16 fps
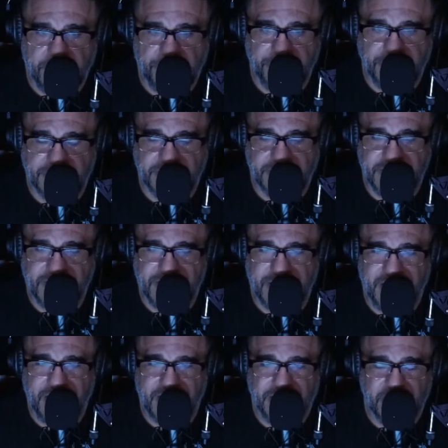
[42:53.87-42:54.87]
because not a
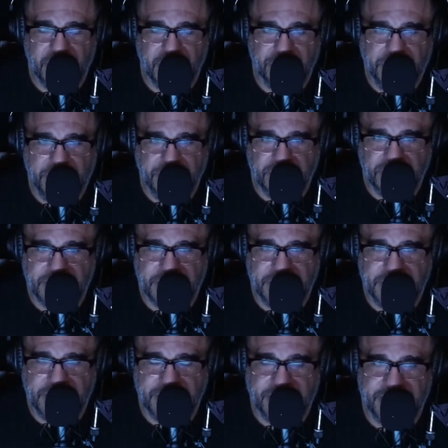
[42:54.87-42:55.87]
lot of young people
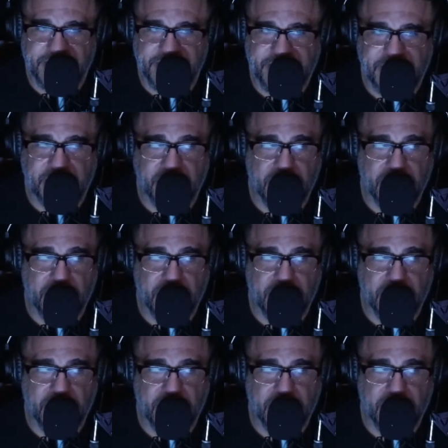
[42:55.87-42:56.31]
today take